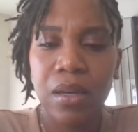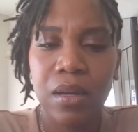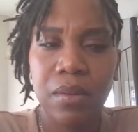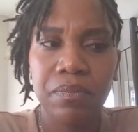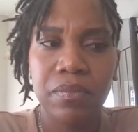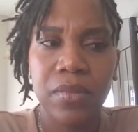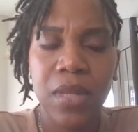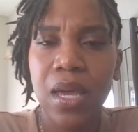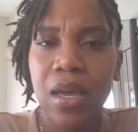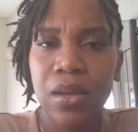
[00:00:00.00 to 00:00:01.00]
um,
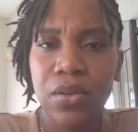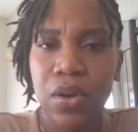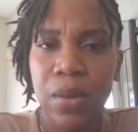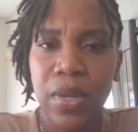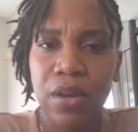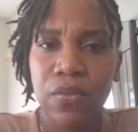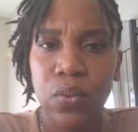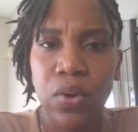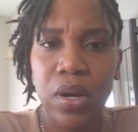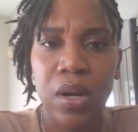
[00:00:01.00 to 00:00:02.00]
yeah, you know, I'm here
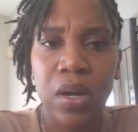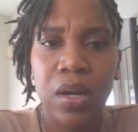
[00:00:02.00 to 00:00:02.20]
for